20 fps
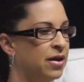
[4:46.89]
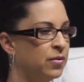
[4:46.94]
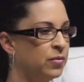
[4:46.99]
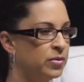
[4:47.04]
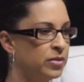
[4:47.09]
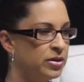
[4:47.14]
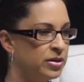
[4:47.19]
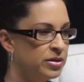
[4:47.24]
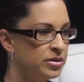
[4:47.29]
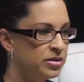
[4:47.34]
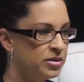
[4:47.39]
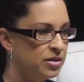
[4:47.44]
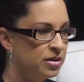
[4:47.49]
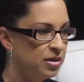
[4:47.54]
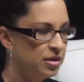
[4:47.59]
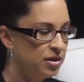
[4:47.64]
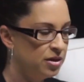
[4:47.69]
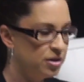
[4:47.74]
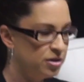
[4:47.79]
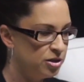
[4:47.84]
that was
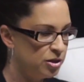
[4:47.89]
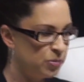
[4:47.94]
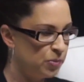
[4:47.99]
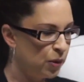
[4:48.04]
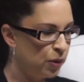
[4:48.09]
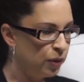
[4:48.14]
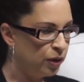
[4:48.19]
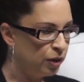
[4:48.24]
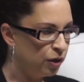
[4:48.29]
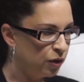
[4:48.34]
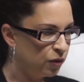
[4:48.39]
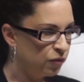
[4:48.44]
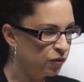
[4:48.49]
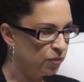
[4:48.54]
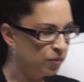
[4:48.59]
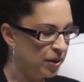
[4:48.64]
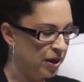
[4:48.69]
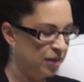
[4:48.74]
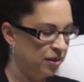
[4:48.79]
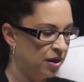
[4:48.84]
spoken
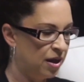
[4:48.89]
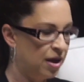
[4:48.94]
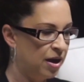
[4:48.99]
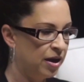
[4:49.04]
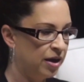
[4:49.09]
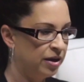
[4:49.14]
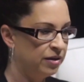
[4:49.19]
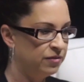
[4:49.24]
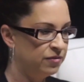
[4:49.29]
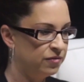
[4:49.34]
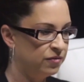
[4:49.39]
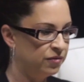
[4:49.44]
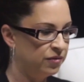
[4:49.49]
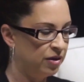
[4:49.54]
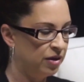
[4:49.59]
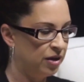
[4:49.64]
over my life.